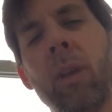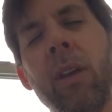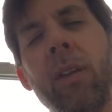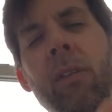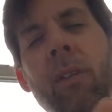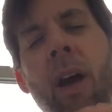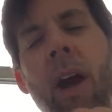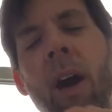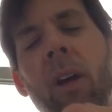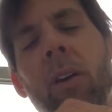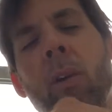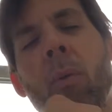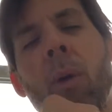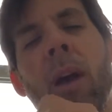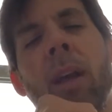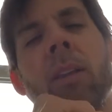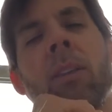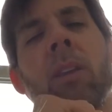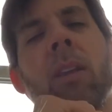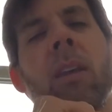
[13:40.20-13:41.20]

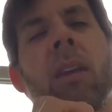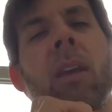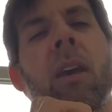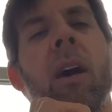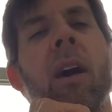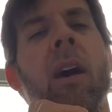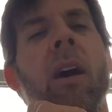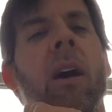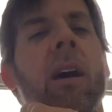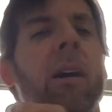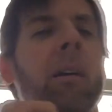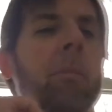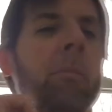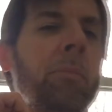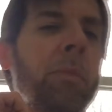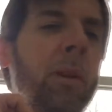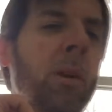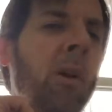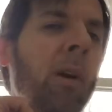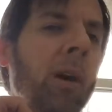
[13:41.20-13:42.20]
evaluate the
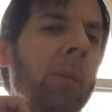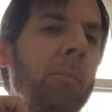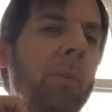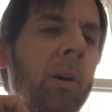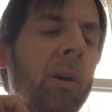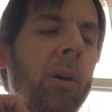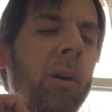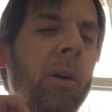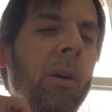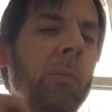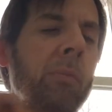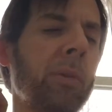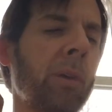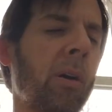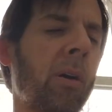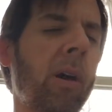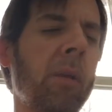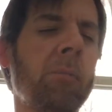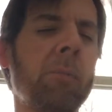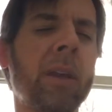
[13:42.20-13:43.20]
Beyond Burger and
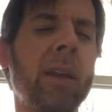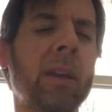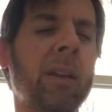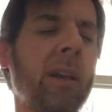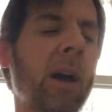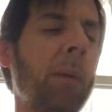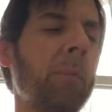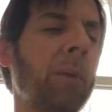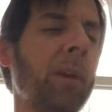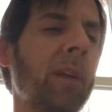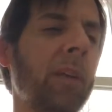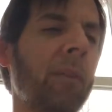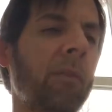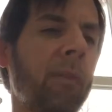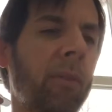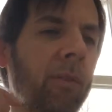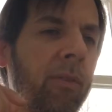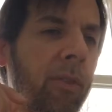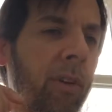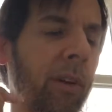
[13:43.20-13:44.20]
Beyond Meat
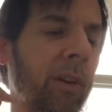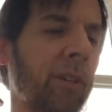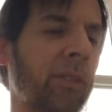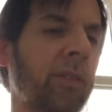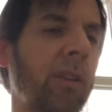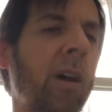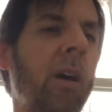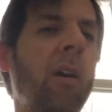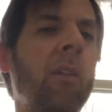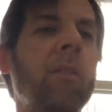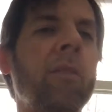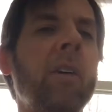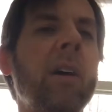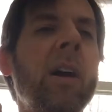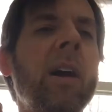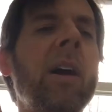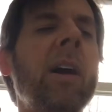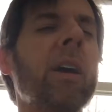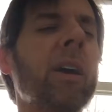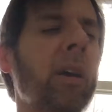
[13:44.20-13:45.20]
company for yourself.
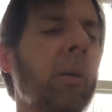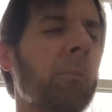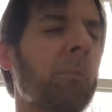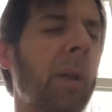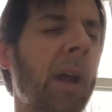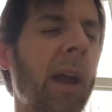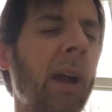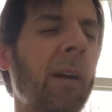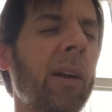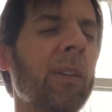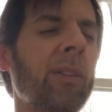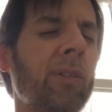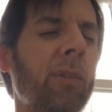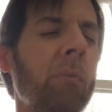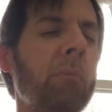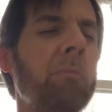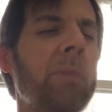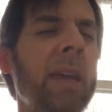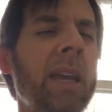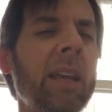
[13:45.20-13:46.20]
Compare it
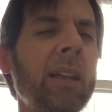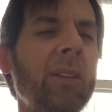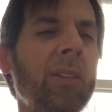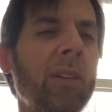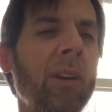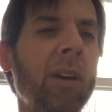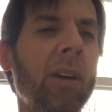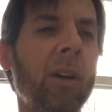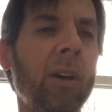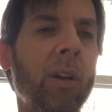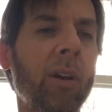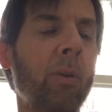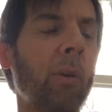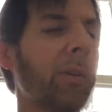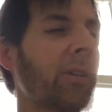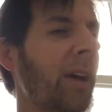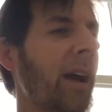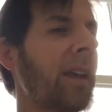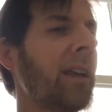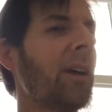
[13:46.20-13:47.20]
to meat,
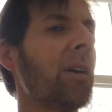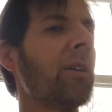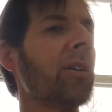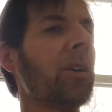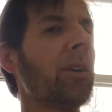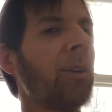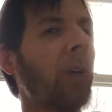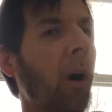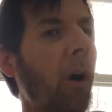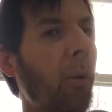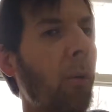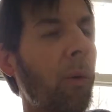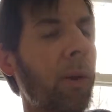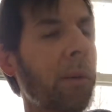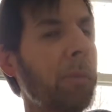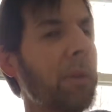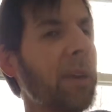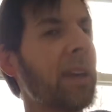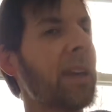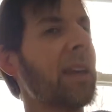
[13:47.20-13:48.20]
which I know you don't
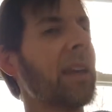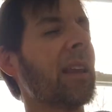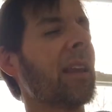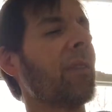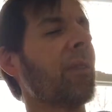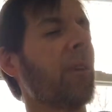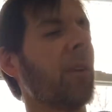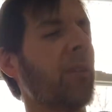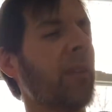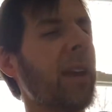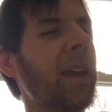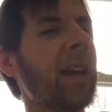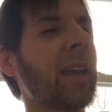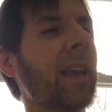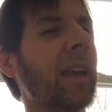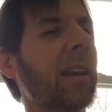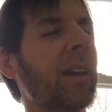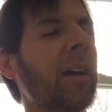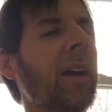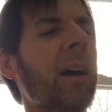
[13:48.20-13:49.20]
want to be eating if you're
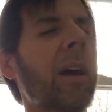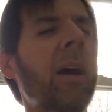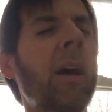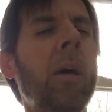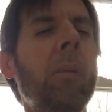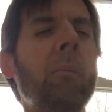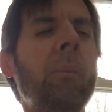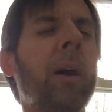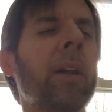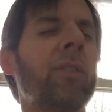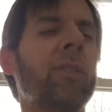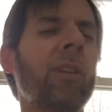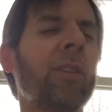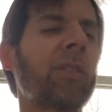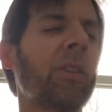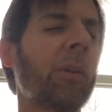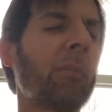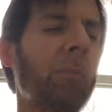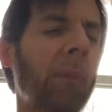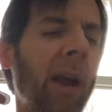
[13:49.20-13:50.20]
vegan, but
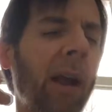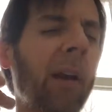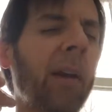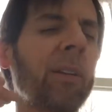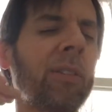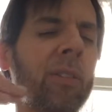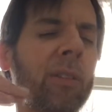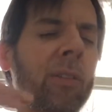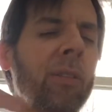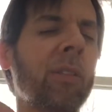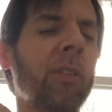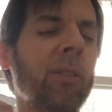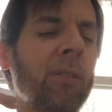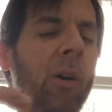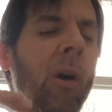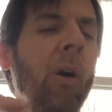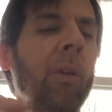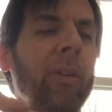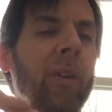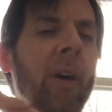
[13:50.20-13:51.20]
just compare the
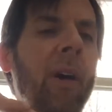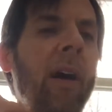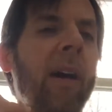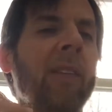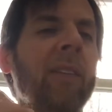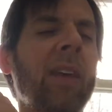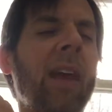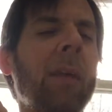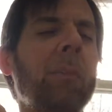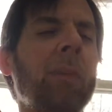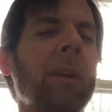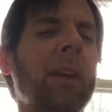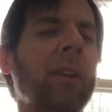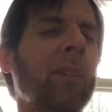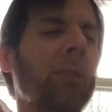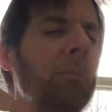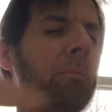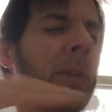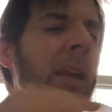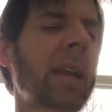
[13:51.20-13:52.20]
salt content,
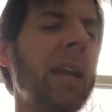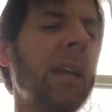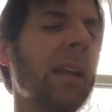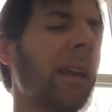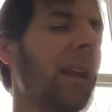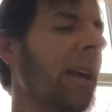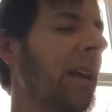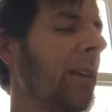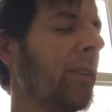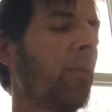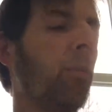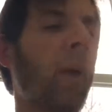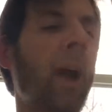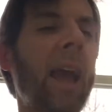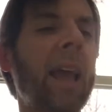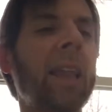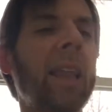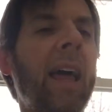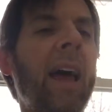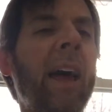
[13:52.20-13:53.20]
because meat is
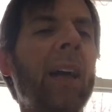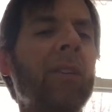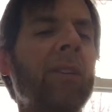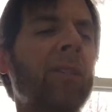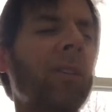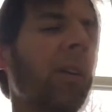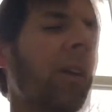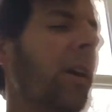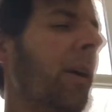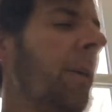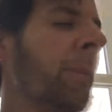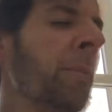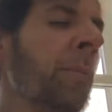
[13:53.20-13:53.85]
way less.